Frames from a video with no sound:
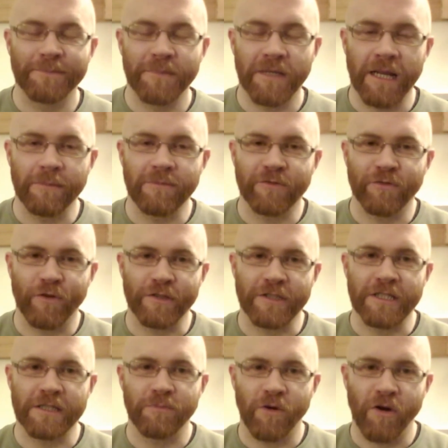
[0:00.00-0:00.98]
My name's
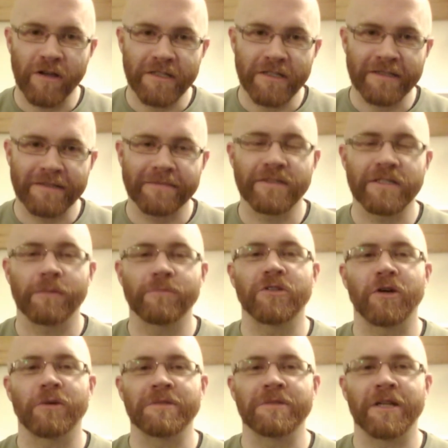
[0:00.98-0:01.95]
Francis Briers,
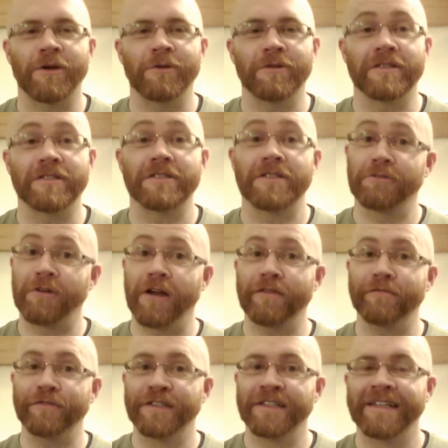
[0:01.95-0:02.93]
sometimes known as the
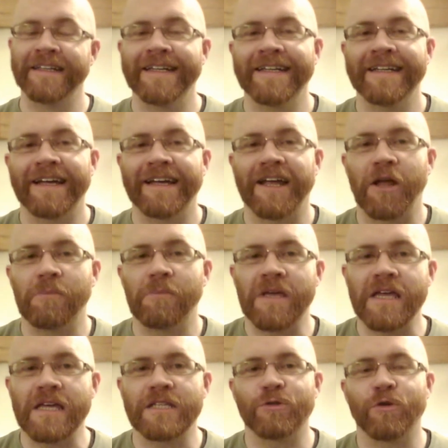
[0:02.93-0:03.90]
Rev, and I'm
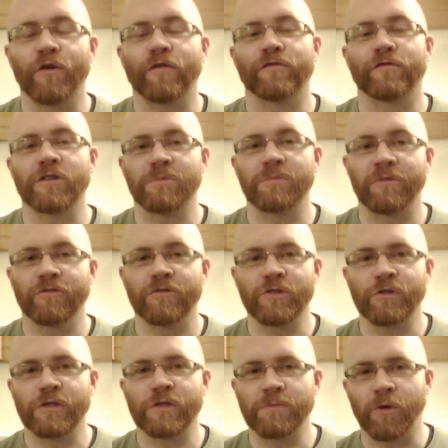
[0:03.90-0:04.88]
here to offer a
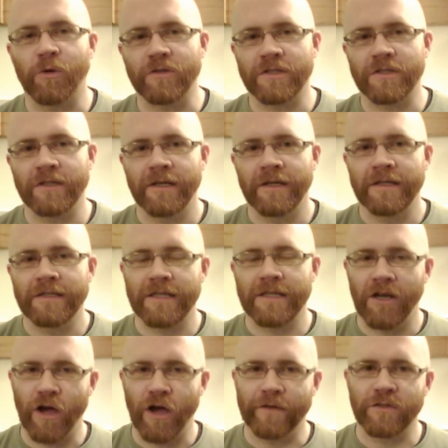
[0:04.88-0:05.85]
spiritual response
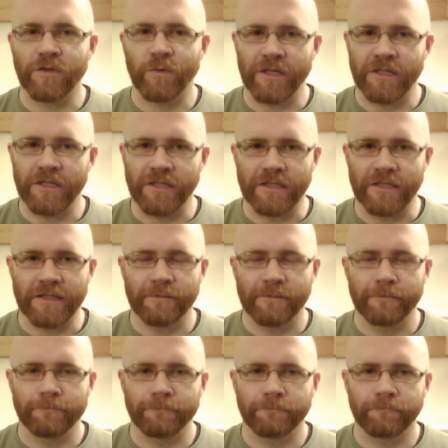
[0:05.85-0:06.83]
to life's questions.
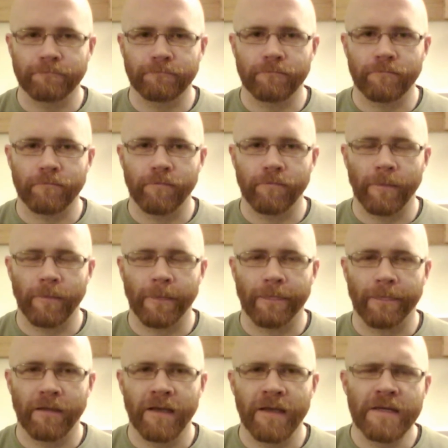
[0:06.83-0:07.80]

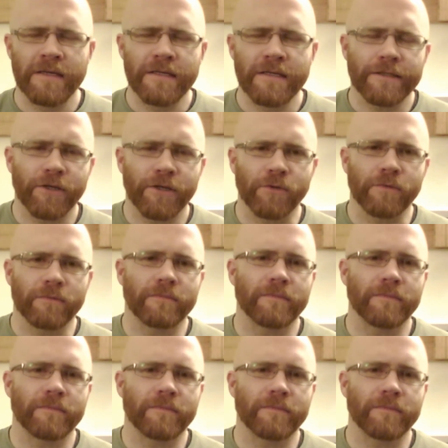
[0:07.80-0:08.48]
So,